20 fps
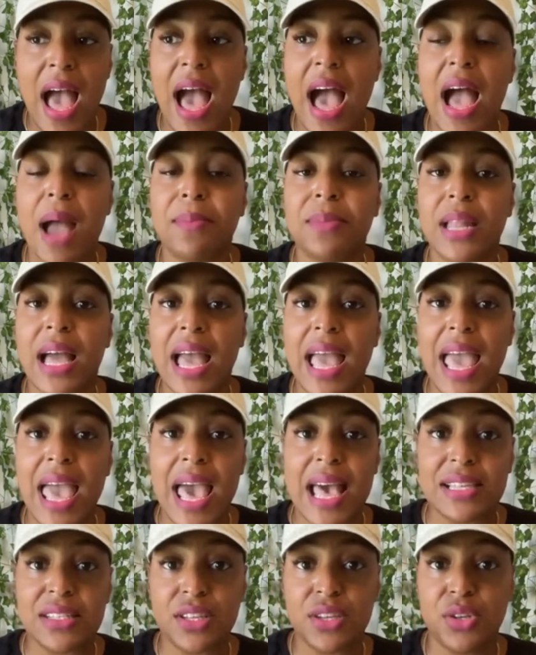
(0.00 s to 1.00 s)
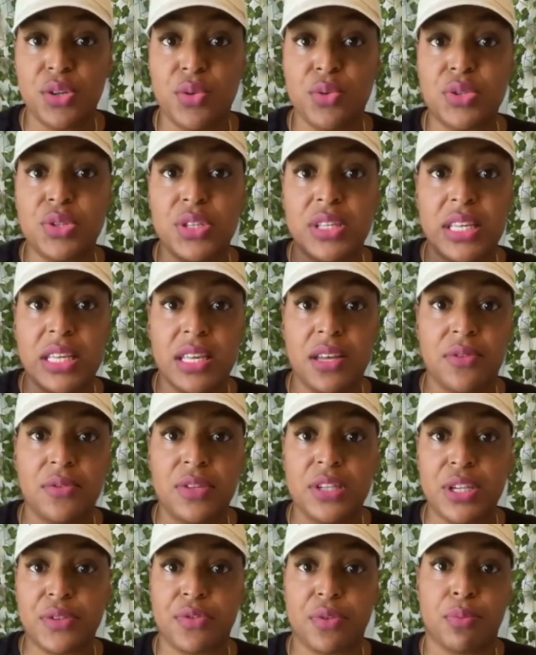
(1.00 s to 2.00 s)
I'm not asking you to give
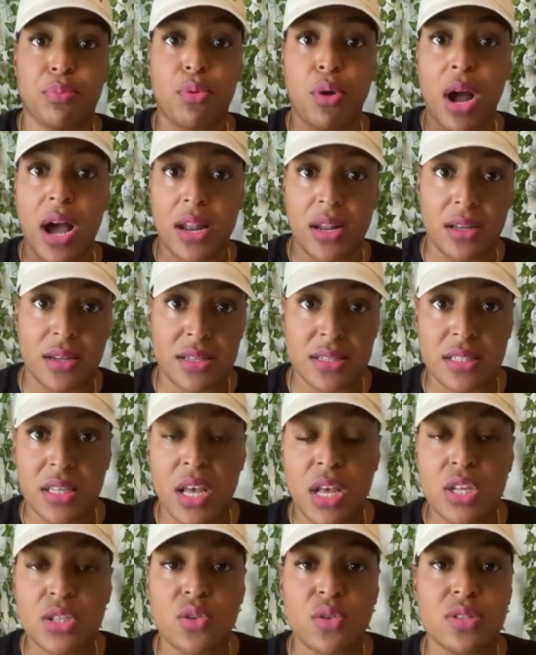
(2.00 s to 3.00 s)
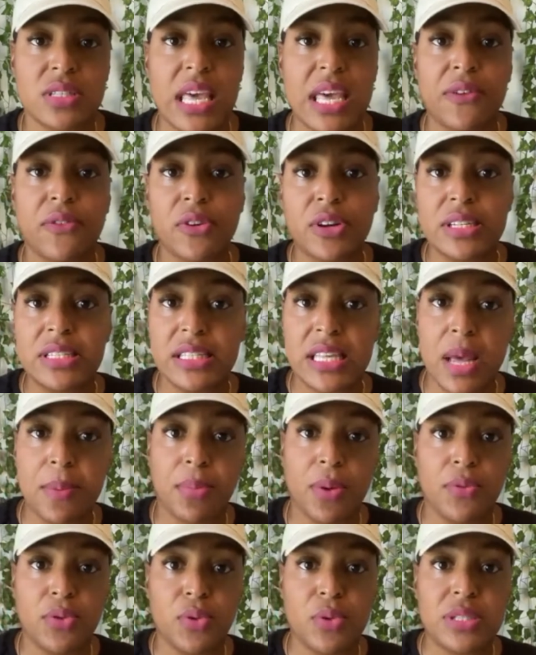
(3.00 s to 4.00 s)
different products. So say, for
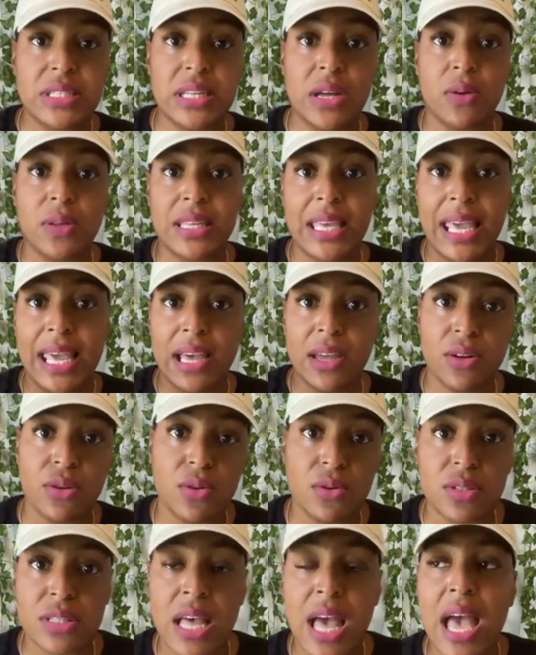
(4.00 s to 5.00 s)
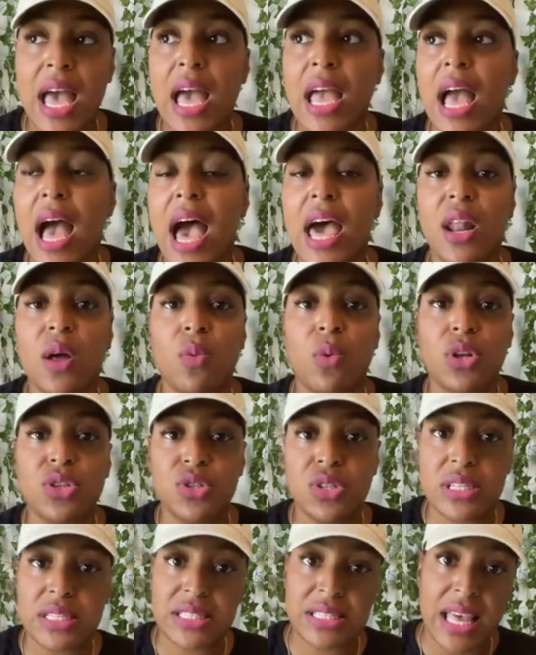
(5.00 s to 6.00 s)
example, if you sell candles, I don't want you
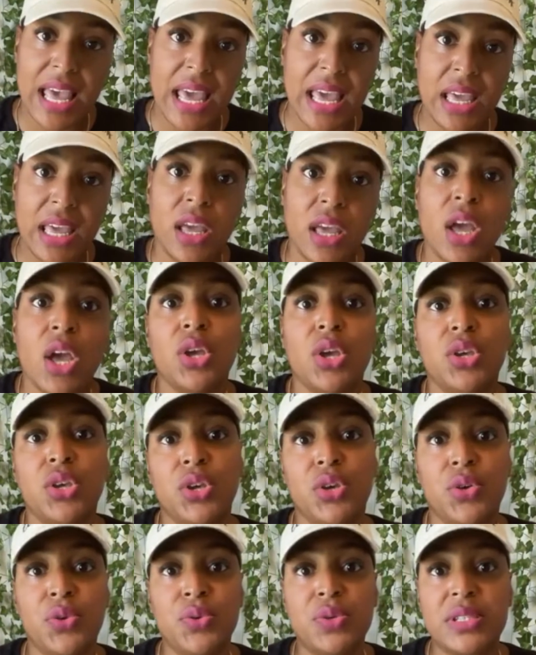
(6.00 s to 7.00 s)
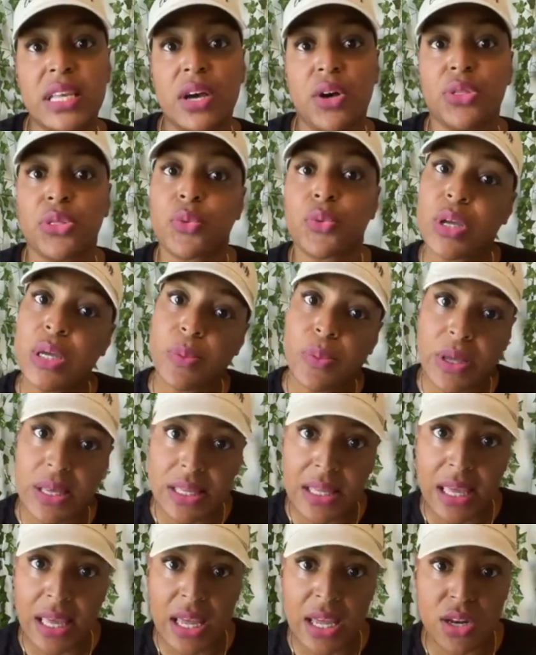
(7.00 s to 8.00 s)
to say you sell 3-wick
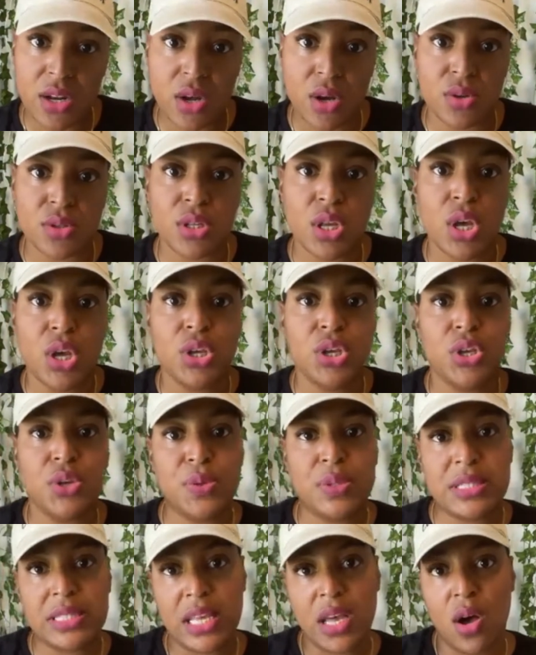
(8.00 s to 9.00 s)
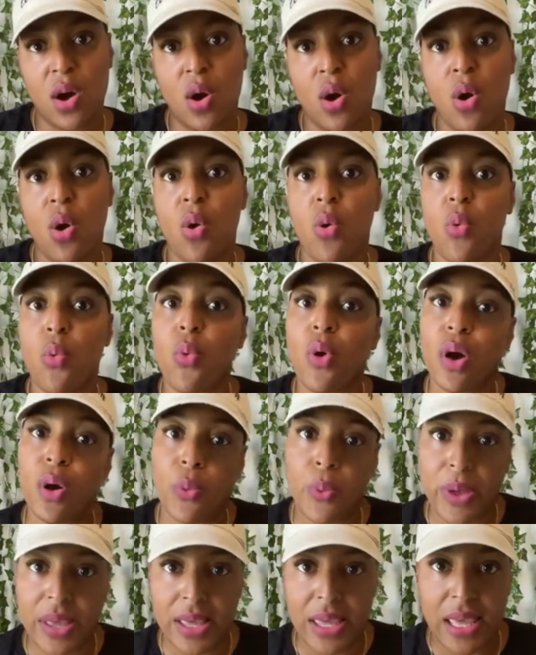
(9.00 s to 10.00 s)
candles, you sell
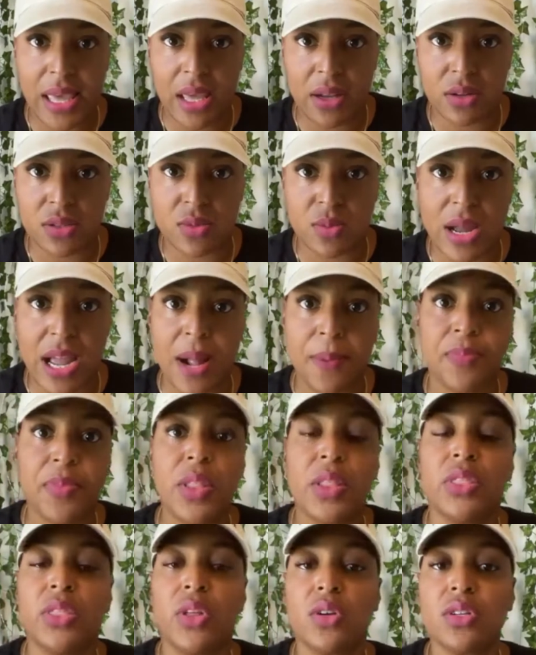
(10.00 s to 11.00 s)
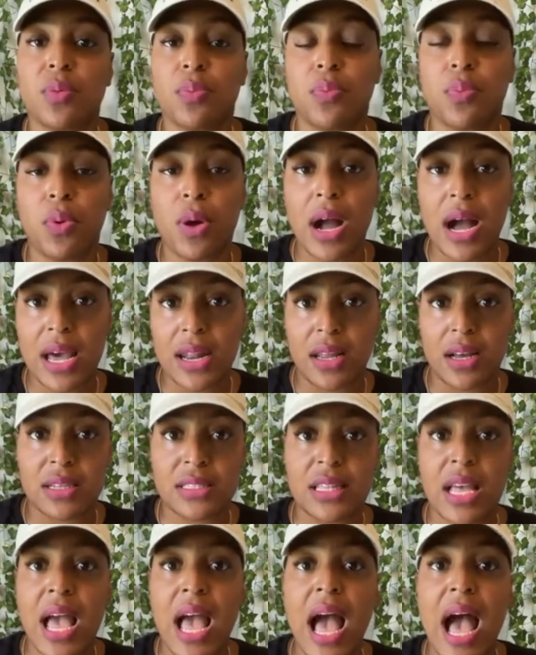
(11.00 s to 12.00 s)
1-wick candles, right? Those are products.